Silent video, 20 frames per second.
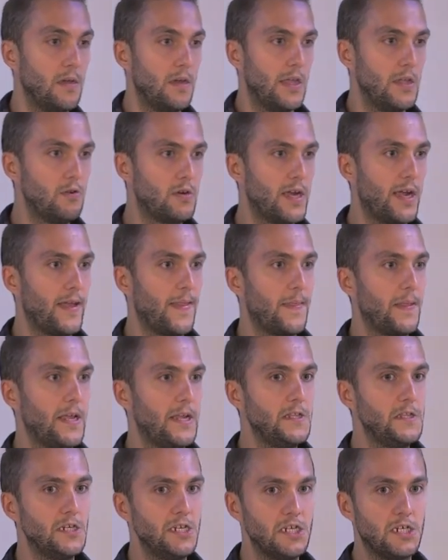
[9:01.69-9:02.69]
you can
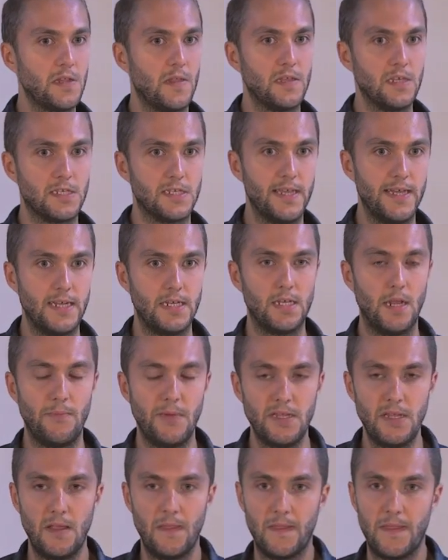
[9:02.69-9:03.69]
enrich this data,
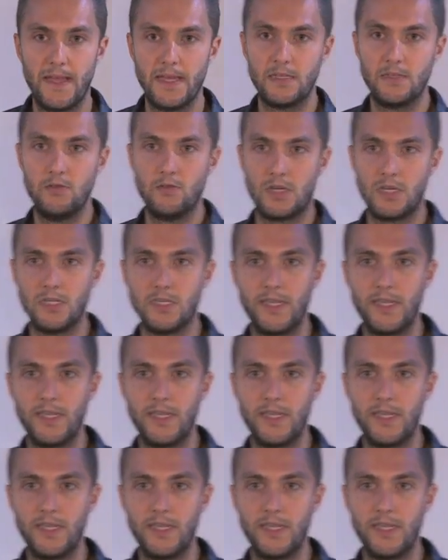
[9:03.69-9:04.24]
meaning that you can